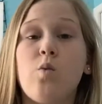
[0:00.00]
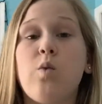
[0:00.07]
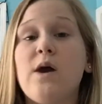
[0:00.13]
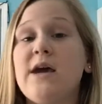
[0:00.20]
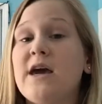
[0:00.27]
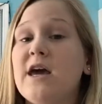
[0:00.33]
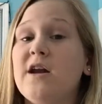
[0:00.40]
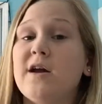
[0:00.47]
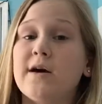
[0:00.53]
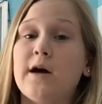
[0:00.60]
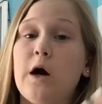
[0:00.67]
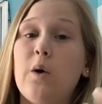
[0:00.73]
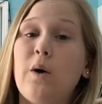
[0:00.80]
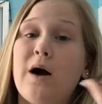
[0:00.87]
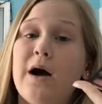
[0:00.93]
we can
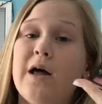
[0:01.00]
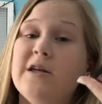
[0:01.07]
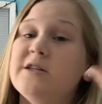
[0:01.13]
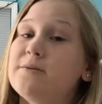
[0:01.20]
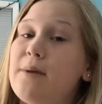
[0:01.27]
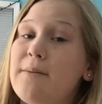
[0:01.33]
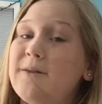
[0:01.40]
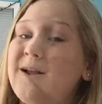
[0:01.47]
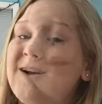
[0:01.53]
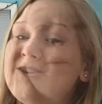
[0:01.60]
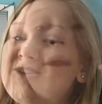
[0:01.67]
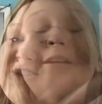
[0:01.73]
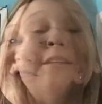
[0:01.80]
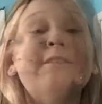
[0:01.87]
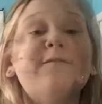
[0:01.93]
go on to my blush. So
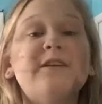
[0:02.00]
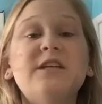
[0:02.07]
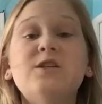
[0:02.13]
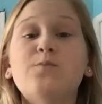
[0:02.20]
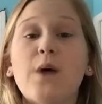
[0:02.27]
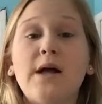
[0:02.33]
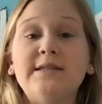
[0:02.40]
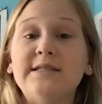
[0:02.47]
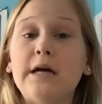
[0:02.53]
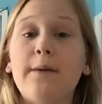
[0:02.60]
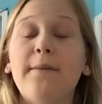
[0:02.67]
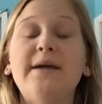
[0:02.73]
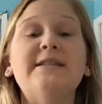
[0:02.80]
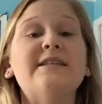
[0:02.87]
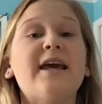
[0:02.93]
I just finished bronzing
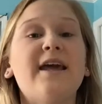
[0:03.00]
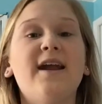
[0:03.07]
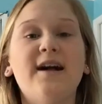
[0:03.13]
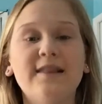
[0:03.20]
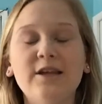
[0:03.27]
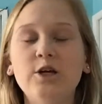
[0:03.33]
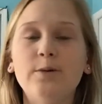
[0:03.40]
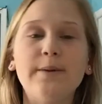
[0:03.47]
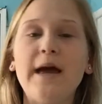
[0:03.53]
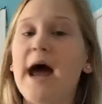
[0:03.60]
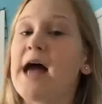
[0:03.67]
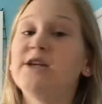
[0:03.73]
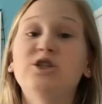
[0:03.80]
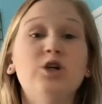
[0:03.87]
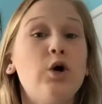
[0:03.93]
up my skin a little bit.
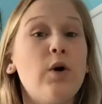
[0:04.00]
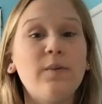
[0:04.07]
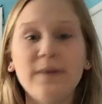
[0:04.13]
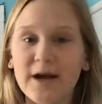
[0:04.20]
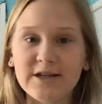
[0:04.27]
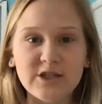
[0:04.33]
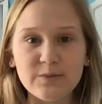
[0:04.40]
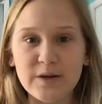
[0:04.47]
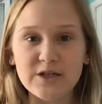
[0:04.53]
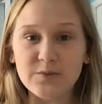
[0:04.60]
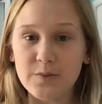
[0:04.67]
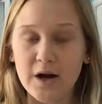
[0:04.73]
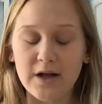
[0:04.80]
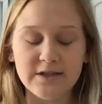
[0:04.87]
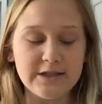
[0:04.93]
I don't apply too
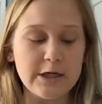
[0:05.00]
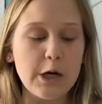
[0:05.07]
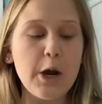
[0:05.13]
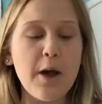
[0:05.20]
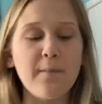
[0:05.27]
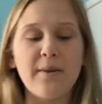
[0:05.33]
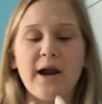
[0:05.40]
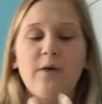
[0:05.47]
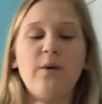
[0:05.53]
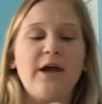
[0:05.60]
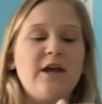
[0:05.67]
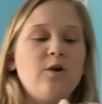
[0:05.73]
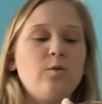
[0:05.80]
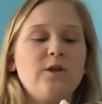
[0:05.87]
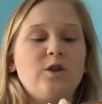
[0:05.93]
much bronzer, but I
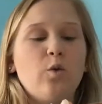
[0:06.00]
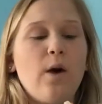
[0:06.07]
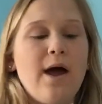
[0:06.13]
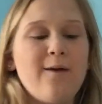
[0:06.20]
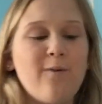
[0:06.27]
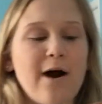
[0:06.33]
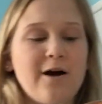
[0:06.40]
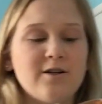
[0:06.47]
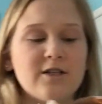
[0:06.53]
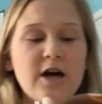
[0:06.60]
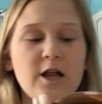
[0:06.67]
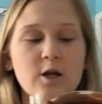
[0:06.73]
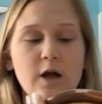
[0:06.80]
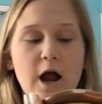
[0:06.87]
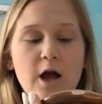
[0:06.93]
went in with the Wet n Wild
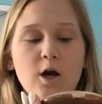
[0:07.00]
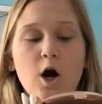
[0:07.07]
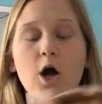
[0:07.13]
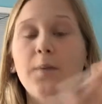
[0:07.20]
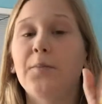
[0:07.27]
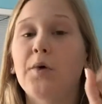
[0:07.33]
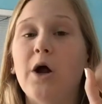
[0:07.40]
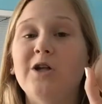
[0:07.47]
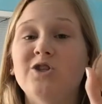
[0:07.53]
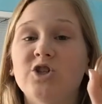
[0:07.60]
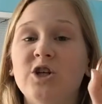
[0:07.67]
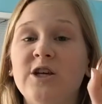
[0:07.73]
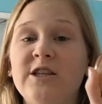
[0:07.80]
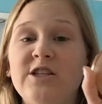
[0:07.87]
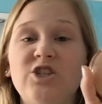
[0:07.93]
Color Icon
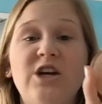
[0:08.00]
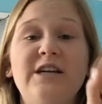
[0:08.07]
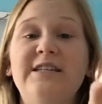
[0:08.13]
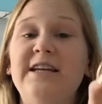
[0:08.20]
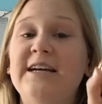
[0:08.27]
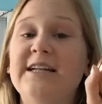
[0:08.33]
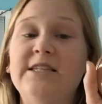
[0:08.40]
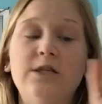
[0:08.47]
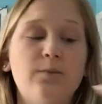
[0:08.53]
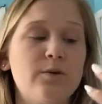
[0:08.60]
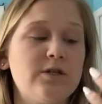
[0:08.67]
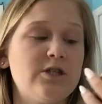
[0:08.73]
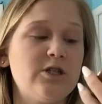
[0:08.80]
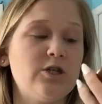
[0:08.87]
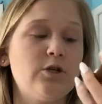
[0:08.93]
bronzer in the shade Tickets to
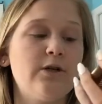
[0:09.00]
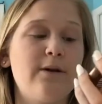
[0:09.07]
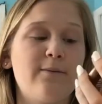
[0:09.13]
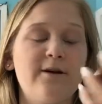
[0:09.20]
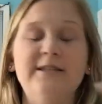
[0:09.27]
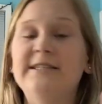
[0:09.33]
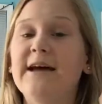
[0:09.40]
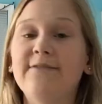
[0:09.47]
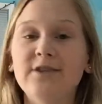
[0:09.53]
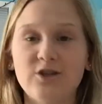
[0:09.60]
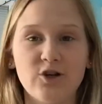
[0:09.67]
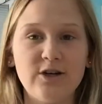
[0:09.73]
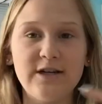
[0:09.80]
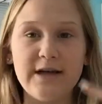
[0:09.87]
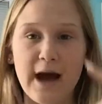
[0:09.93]
Brazil number
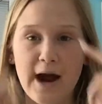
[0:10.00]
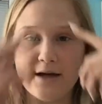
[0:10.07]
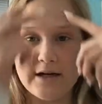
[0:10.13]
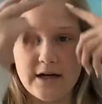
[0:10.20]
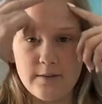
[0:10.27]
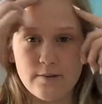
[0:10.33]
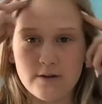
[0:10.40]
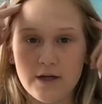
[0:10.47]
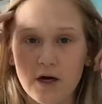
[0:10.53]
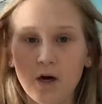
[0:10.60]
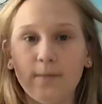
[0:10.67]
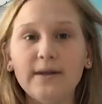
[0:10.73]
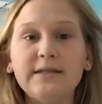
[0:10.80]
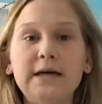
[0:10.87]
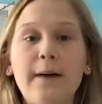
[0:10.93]
739, and I put that
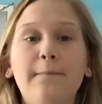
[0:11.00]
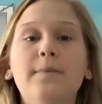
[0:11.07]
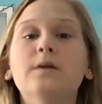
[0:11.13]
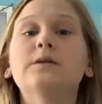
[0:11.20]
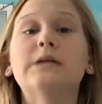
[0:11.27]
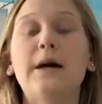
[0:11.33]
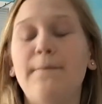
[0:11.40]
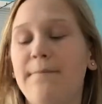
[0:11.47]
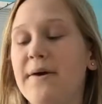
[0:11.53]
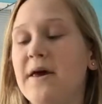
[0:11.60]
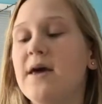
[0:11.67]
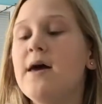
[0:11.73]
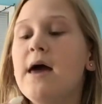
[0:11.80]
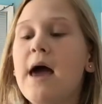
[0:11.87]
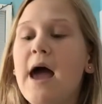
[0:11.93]
on my temples a
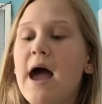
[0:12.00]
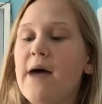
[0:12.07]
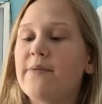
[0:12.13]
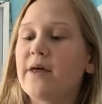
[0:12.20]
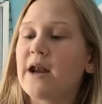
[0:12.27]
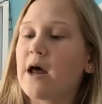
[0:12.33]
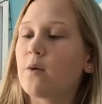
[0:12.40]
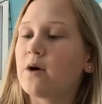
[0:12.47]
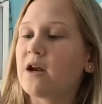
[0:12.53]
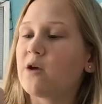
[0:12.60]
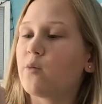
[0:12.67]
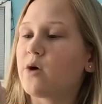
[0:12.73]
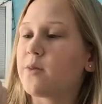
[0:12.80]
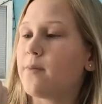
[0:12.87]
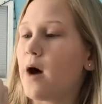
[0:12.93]
bit. And then I went
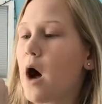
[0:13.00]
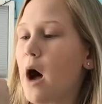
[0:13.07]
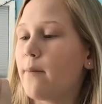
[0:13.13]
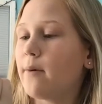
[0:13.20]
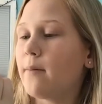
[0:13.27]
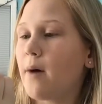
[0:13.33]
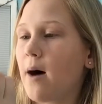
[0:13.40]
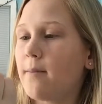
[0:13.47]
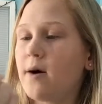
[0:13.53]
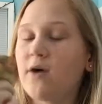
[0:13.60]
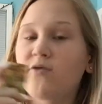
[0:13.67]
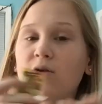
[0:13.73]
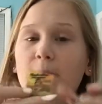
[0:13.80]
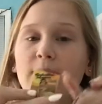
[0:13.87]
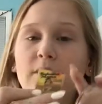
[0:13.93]
in with Bahama
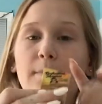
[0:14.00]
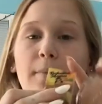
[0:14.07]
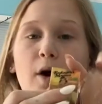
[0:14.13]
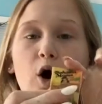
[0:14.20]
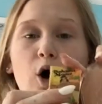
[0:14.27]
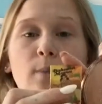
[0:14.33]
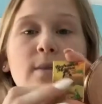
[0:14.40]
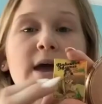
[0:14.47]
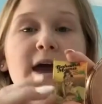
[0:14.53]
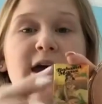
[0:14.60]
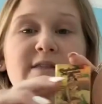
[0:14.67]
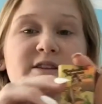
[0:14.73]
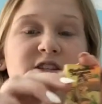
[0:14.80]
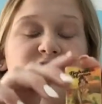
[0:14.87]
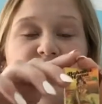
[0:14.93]
Mama from The Balm,
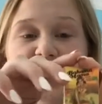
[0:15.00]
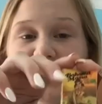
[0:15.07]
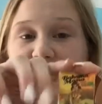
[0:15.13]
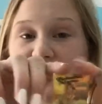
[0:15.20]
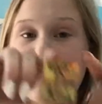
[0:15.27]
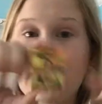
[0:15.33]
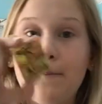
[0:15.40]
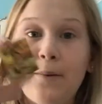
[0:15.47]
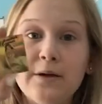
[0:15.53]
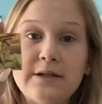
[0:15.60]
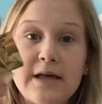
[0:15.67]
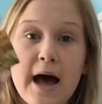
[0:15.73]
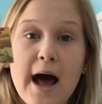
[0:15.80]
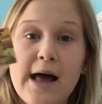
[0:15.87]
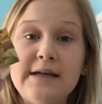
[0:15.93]
and this is just a sample
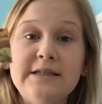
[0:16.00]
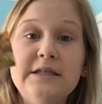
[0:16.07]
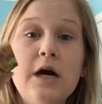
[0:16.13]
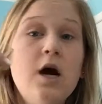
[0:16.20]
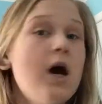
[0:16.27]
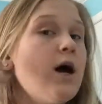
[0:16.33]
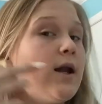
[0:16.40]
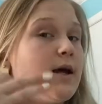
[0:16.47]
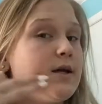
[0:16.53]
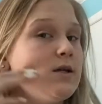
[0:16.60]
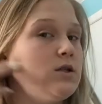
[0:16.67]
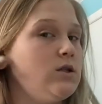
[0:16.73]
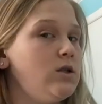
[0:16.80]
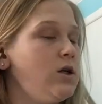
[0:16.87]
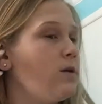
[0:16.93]
size, and I
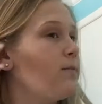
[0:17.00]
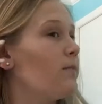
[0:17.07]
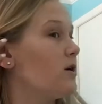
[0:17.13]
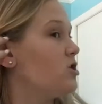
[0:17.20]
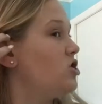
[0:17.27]
did my